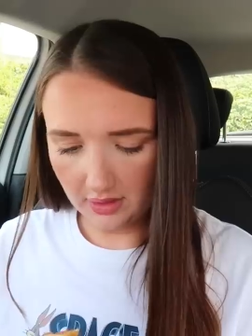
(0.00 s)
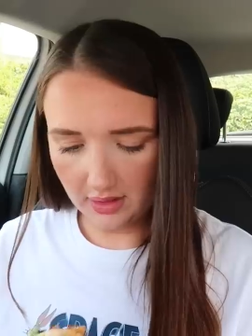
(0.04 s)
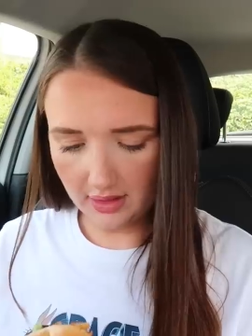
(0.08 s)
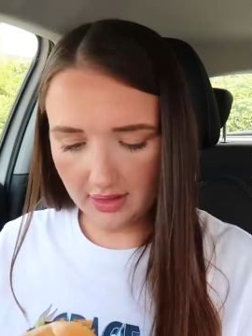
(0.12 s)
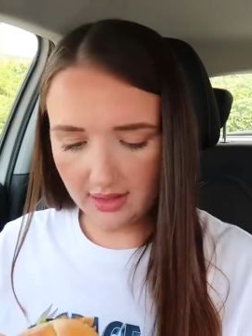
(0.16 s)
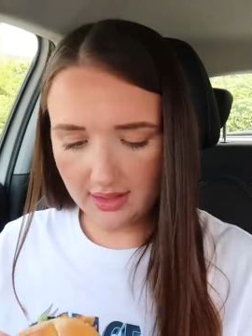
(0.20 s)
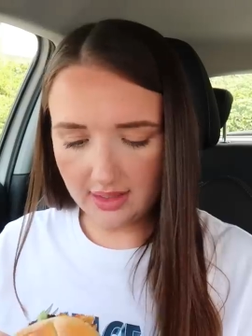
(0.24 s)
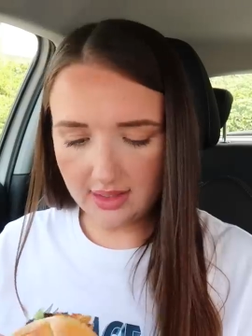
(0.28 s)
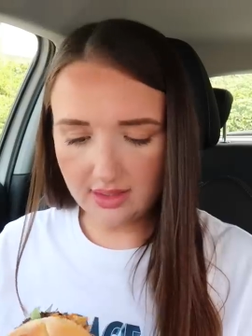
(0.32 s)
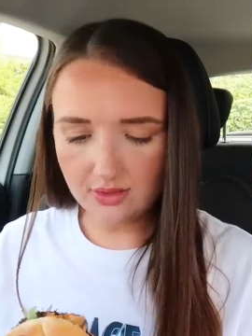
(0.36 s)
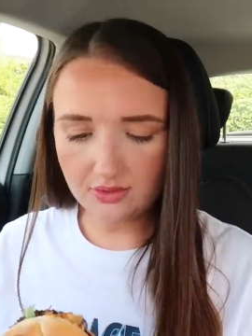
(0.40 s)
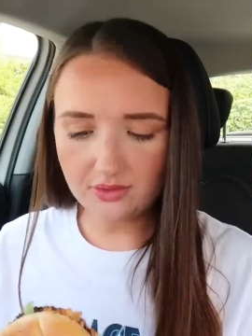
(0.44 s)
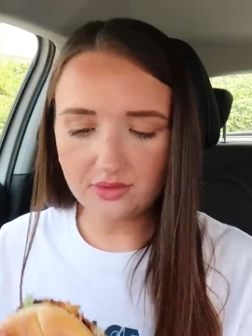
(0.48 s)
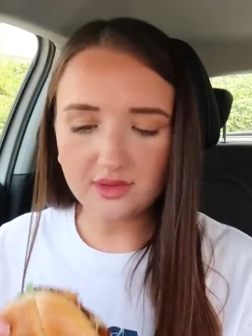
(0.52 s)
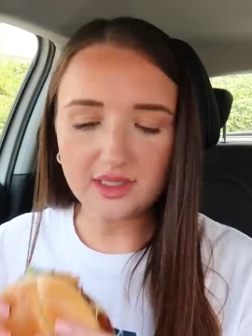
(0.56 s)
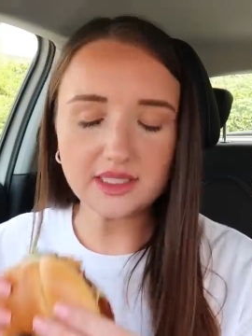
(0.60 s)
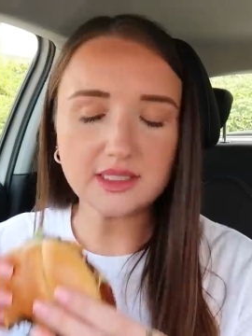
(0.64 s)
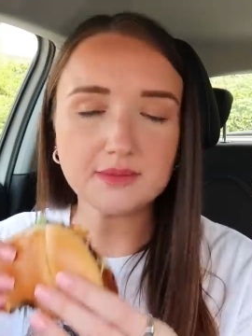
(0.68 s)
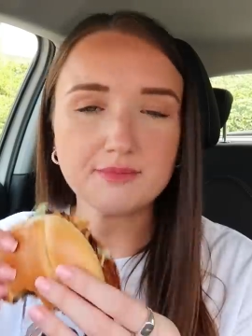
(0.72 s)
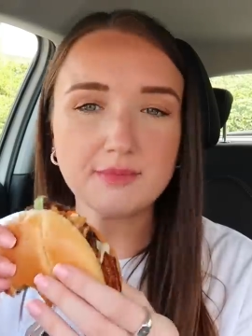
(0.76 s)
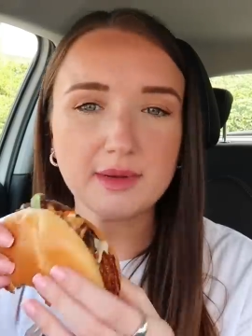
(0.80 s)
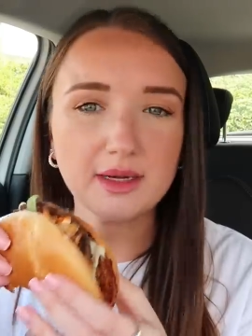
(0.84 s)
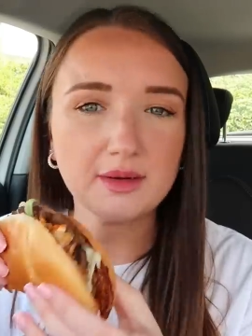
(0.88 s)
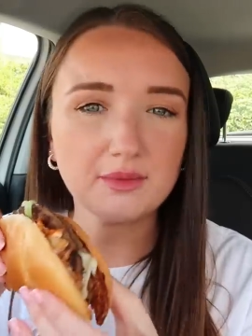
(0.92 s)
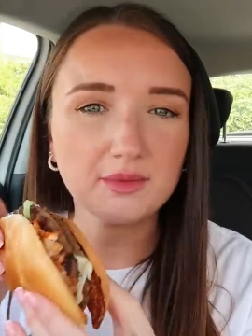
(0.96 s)
I'm gonna eat on
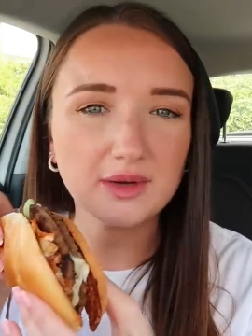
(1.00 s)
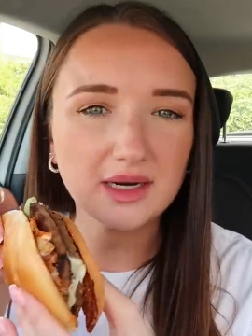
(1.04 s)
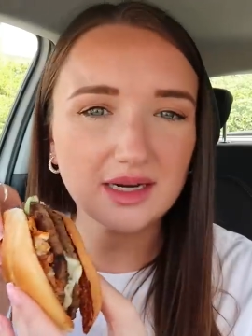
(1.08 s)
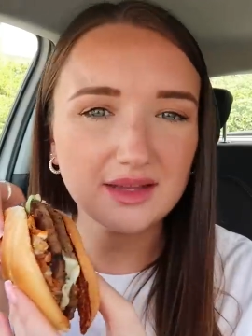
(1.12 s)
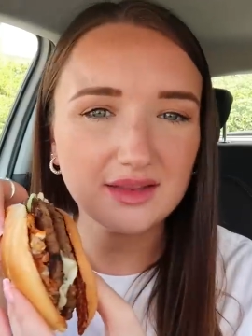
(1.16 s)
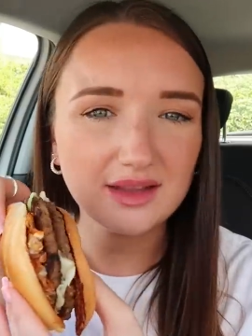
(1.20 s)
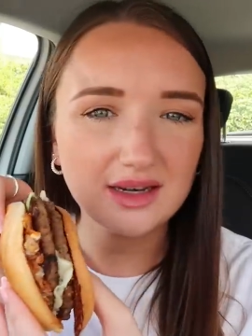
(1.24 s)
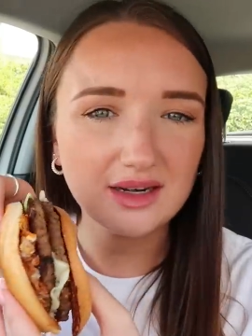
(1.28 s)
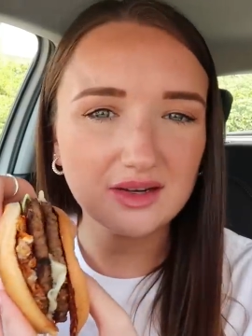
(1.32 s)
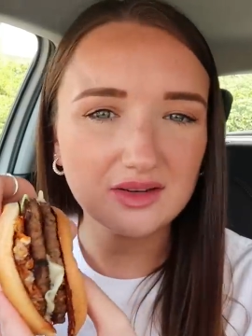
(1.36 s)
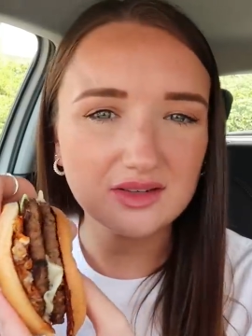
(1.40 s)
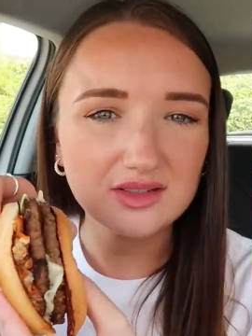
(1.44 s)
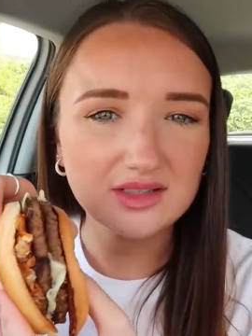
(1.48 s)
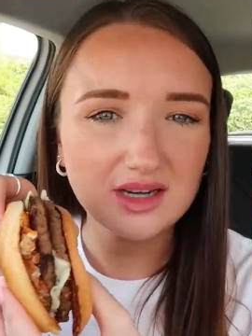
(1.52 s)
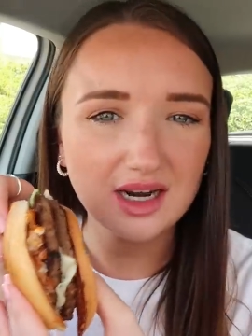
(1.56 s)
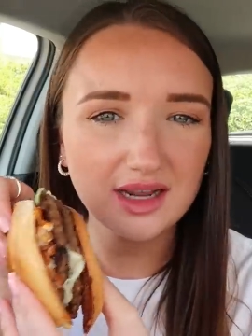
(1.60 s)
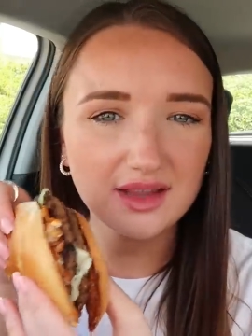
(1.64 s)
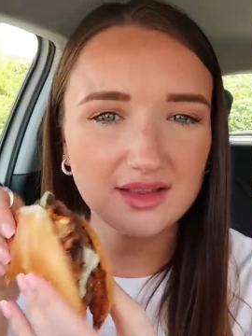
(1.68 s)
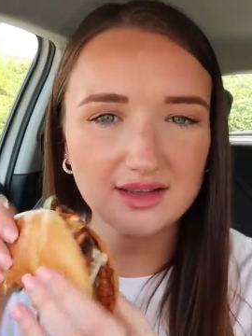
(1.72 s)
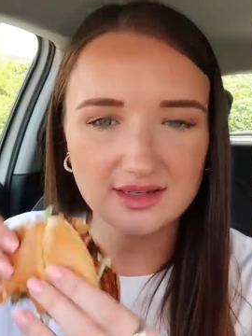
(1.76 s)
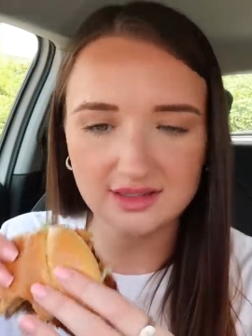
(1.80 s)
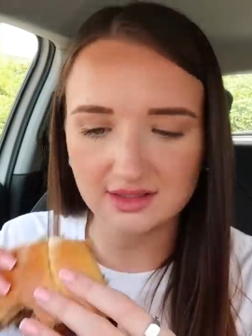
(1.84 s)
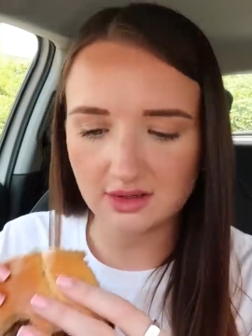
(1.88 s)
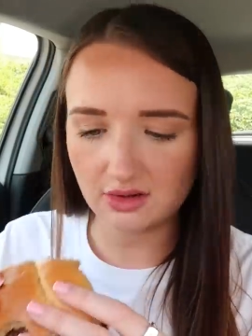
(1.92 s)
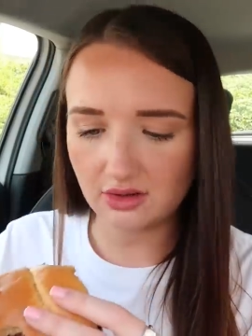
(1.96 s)
this bit where there looks like
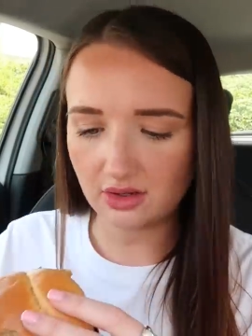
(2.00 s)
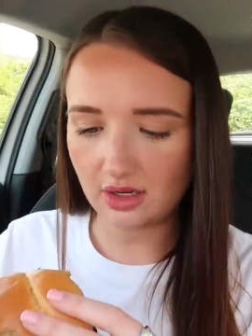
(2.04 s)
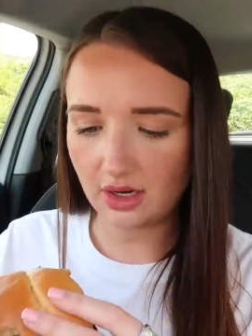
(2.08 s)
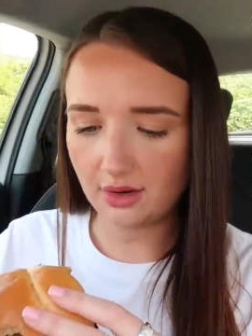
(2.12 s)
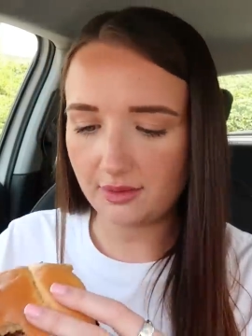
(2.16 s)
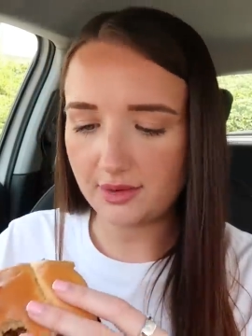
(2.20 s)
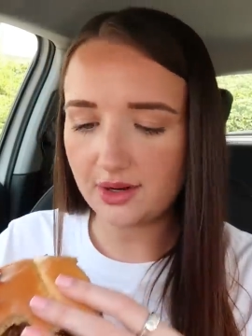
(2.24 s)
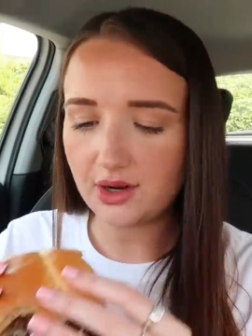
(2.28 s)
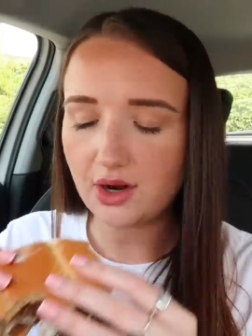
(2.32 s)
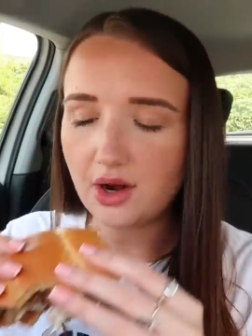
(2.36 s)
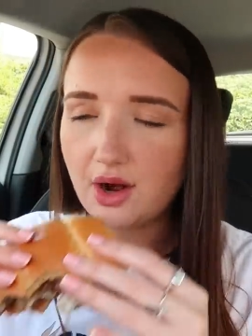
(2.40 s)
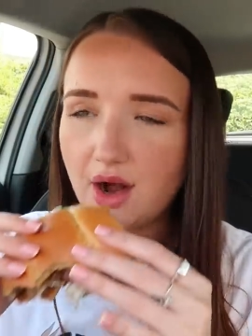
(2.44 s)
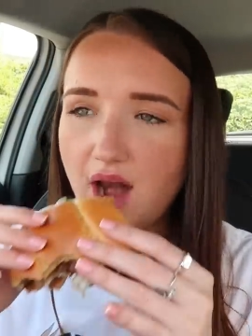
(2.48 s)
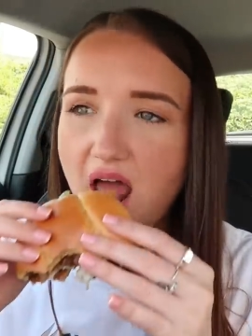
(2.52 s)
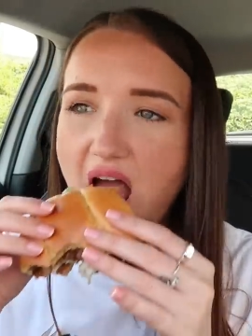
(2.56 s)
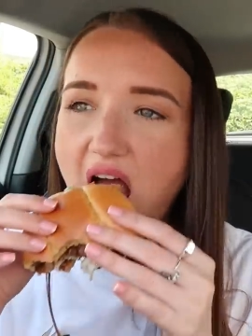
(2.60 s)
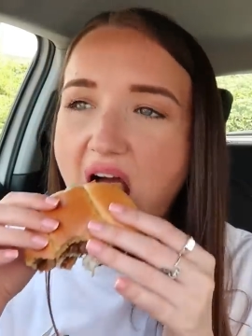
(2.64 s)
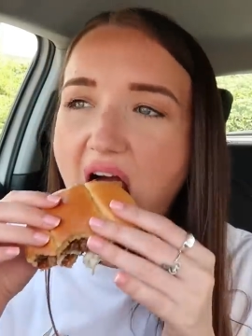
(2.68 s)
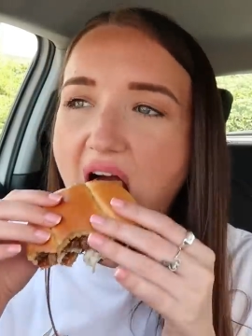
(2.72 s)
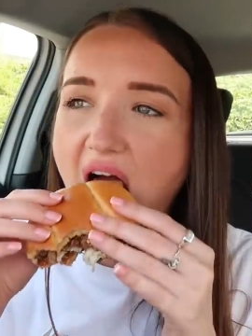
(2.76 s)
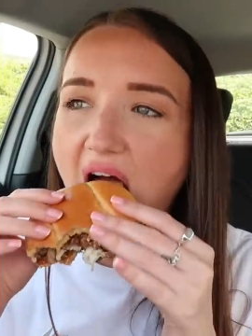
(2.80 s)
there's a lot going on.